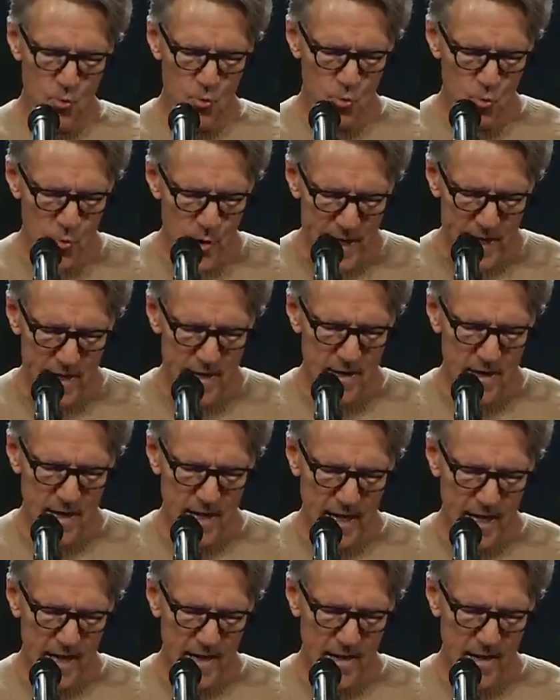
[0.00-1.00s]

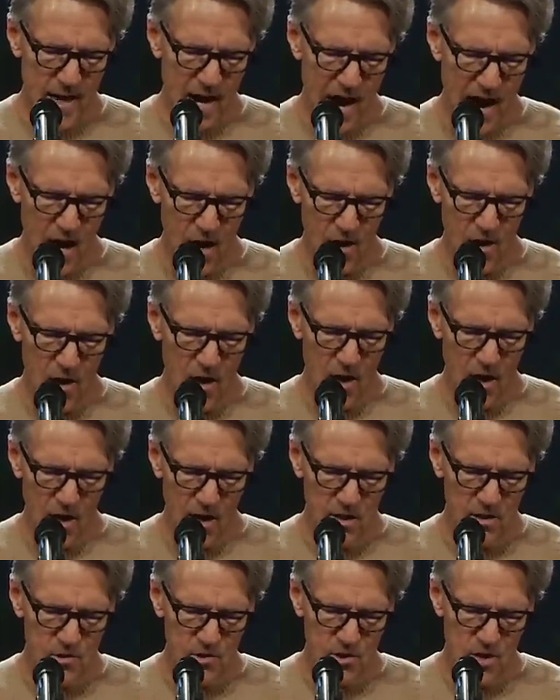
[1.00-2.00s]
written in our
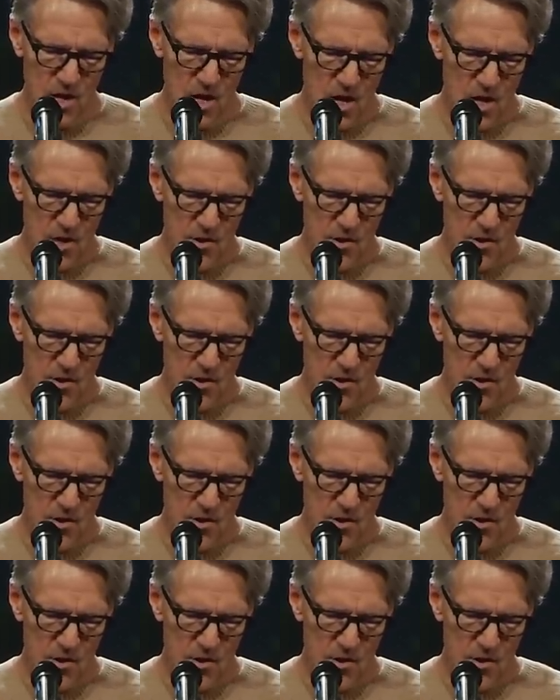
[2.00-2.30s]
hearts,